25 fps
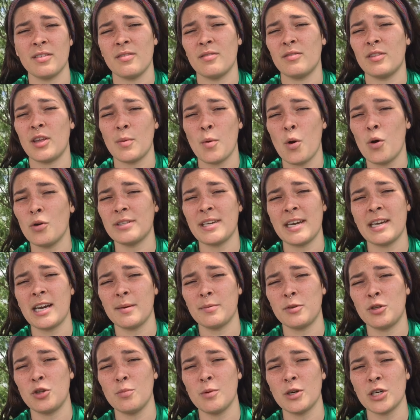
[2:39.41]
they won't take up
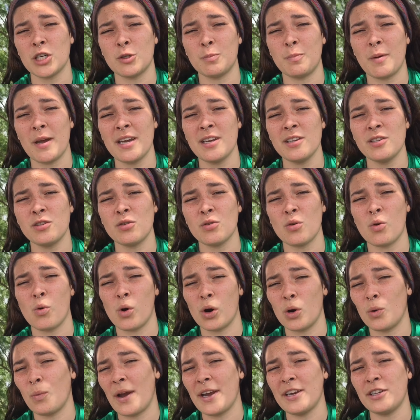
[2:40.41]
too much space or
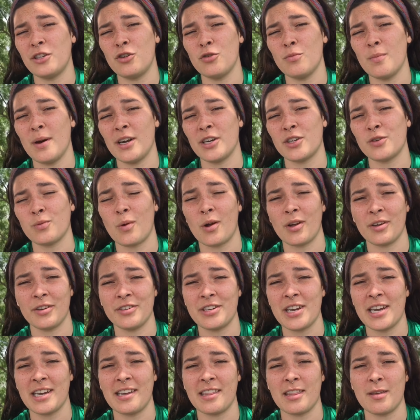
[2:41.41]
weigh too much while you're
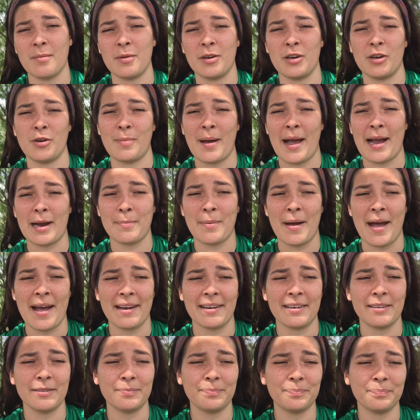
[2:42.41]
taking them in your
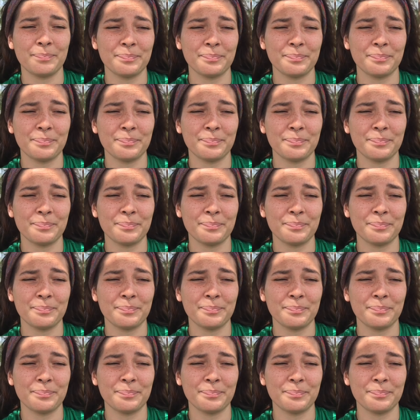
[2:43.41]
backpack.